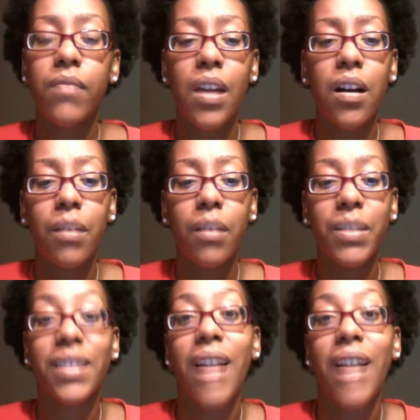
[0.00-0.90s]
um, a
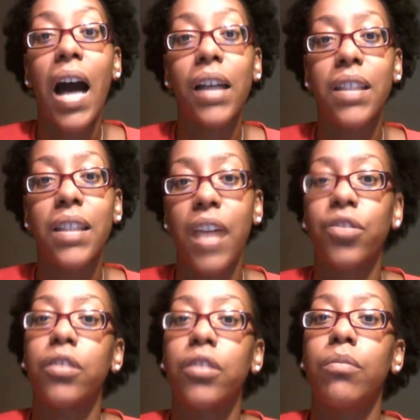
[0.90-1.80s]
disguise to
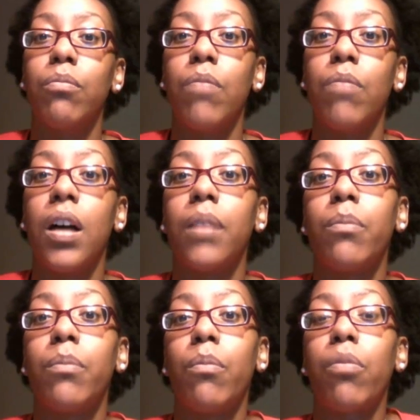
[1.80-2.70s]
actually um,
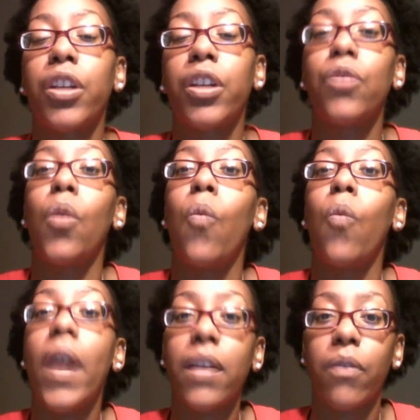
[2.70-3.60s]
bring you
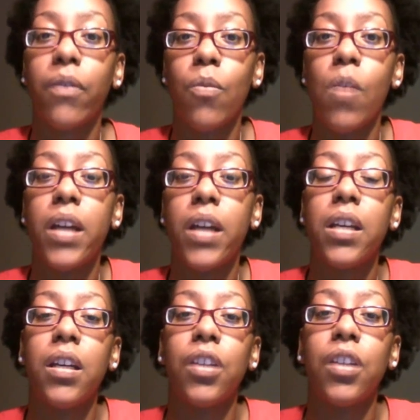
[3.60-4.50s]
away from what
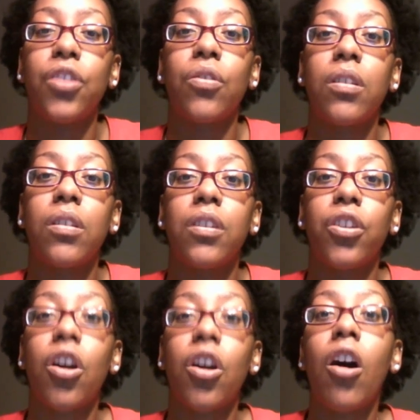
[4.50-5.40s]
your your
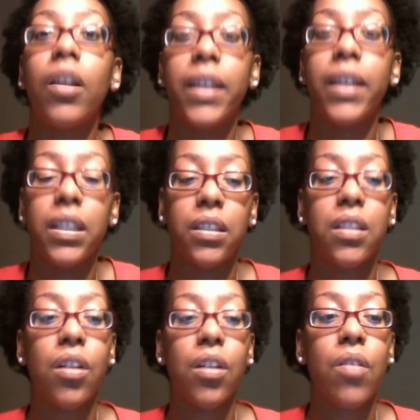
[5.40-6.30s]
calling is.
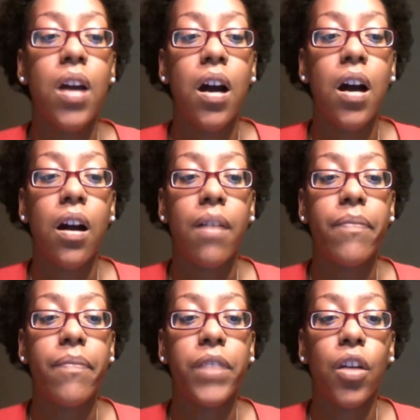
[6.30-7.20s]
So,
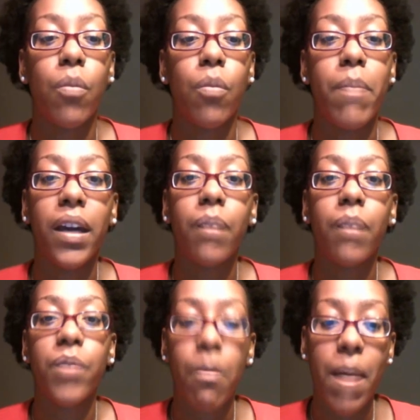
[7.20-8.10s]
um, you know, make up
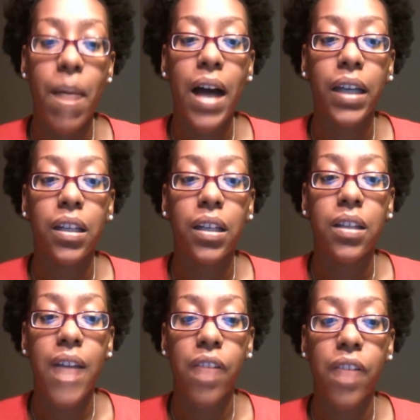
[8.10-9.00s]
your mind
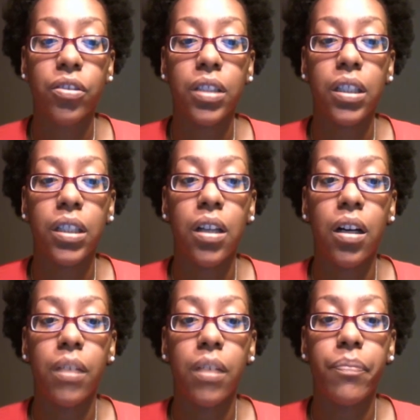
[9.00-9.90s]
to actually
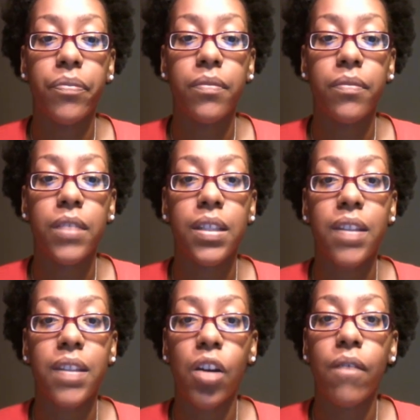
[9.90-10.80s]
um, to
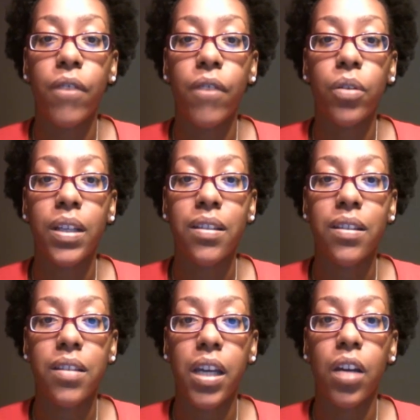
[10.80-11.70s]
stay on focus and
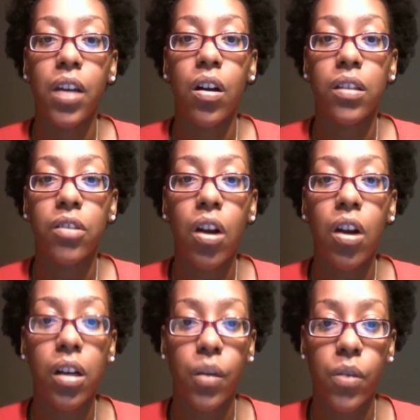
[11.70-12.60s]
stay on
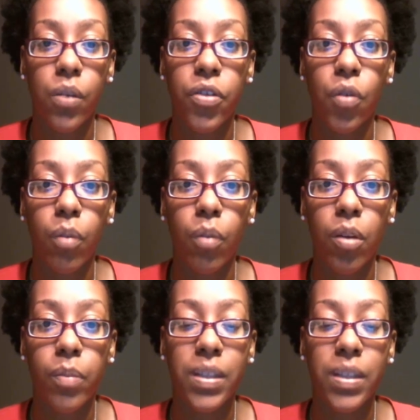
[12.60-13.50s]
target with your
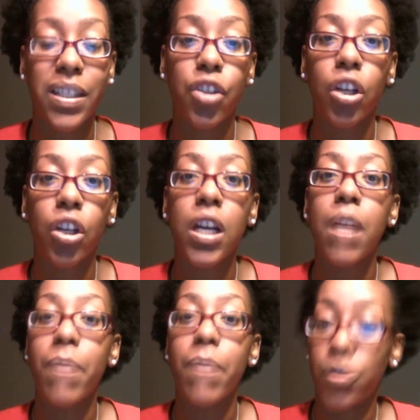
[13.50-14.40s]
purpose. And your
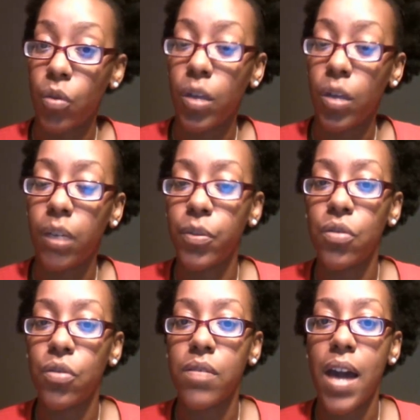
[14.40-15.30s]
mentor will help you
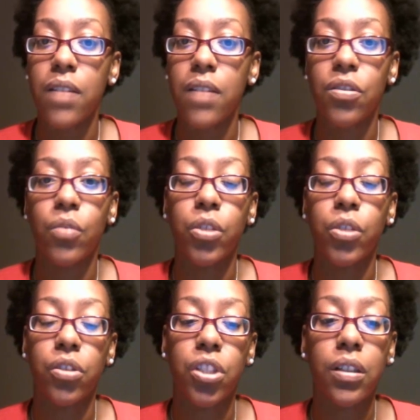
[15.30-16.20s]
do that, and so will
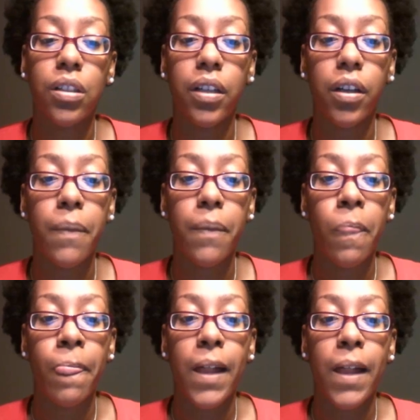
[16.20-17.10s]
your cheerleader.
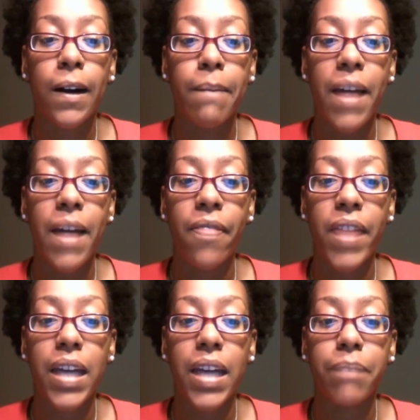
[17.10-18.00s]
Um, and
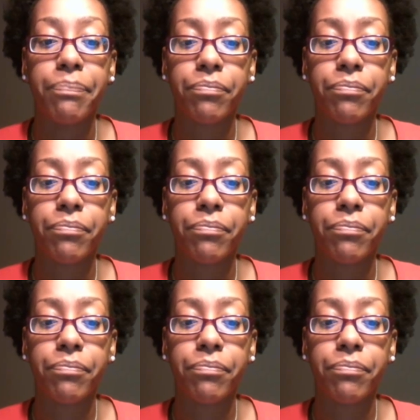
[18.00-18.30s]
then